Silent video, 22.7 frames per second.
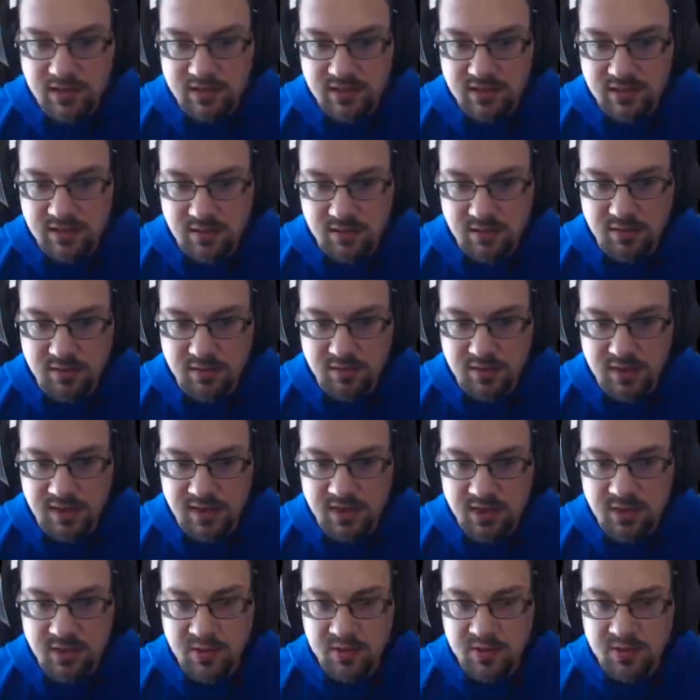slow you
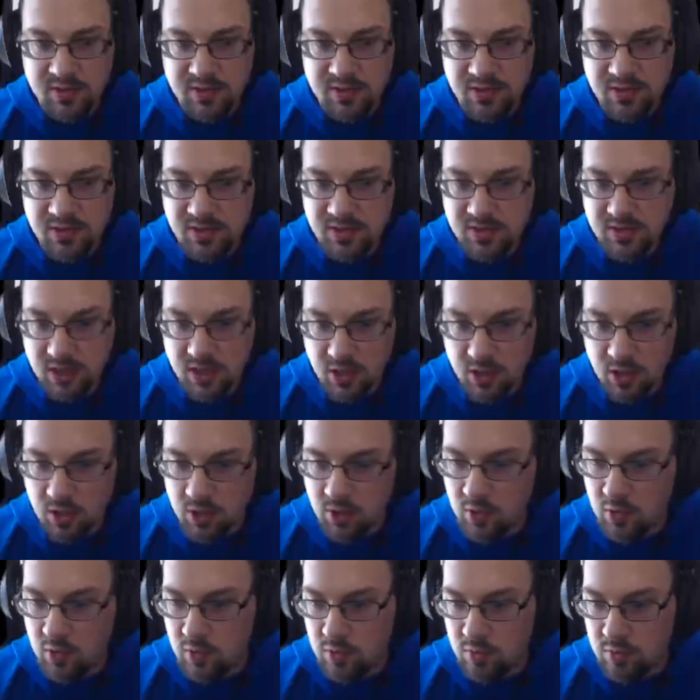down so
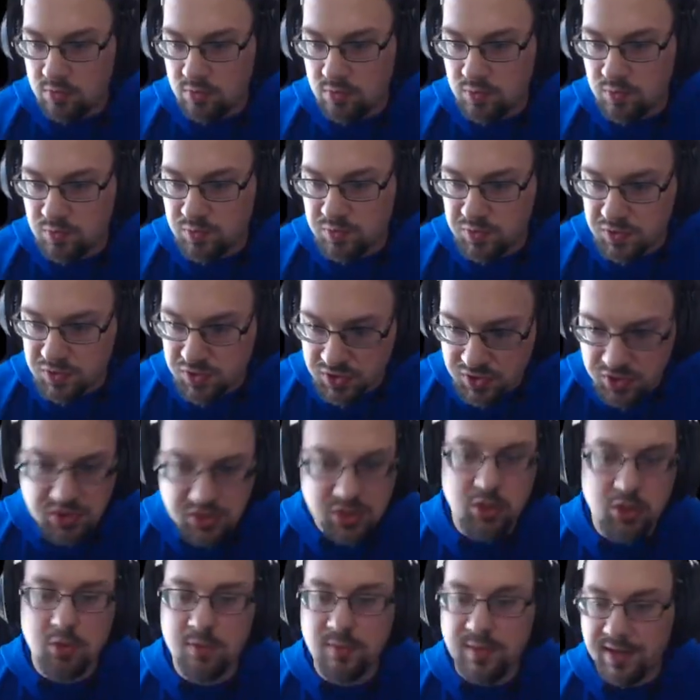
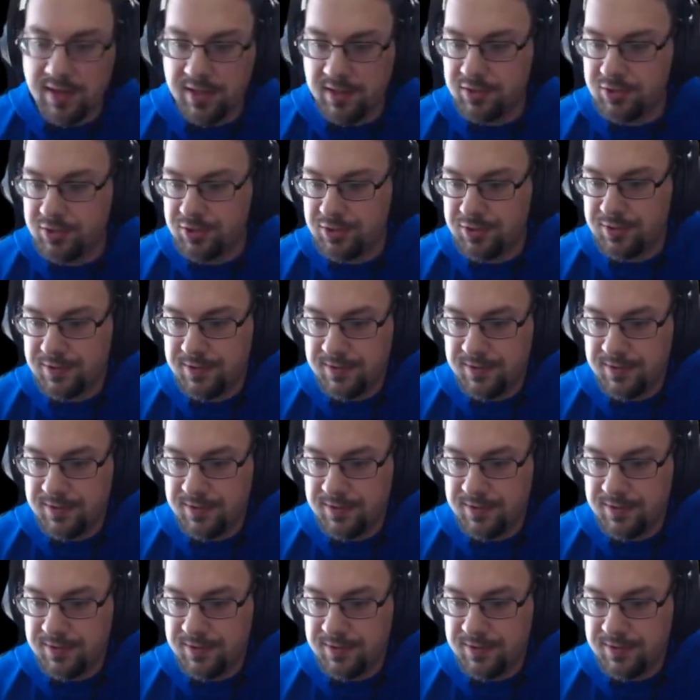much.